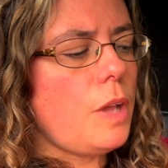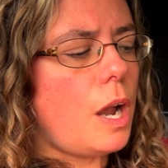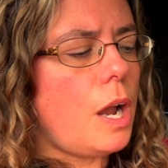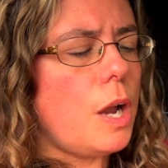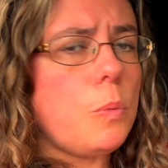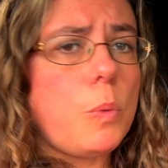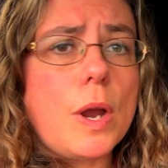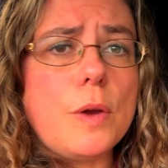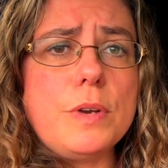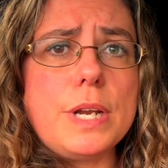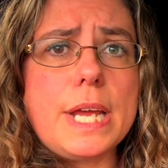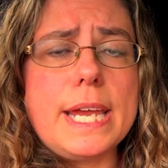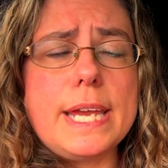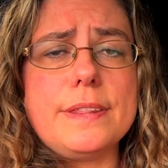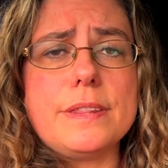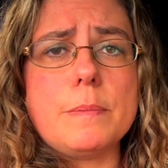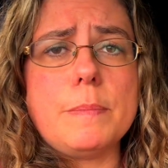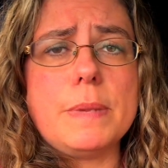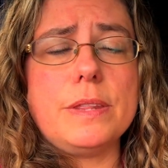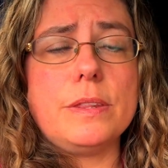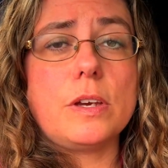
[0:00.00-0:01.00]
I won't
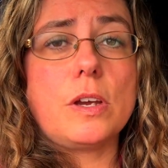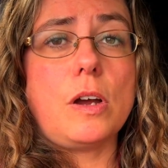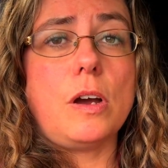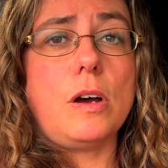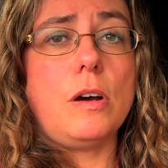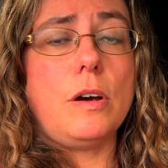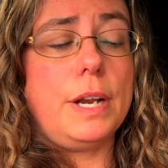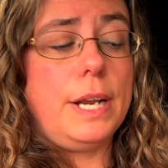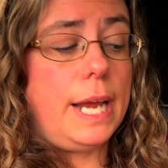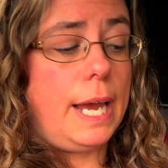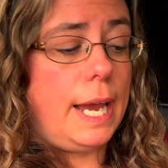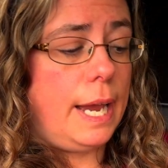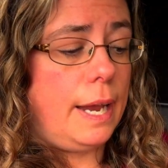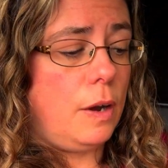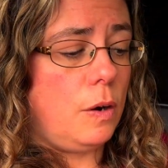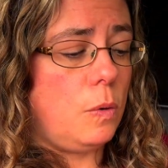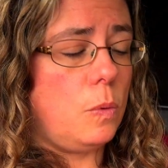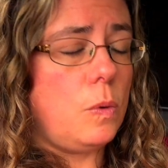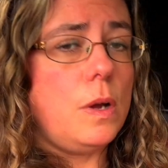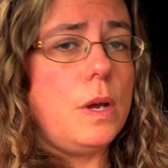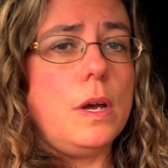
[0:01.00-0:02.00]
eat them in the car
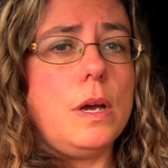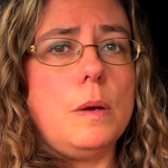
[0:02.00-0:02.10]
now,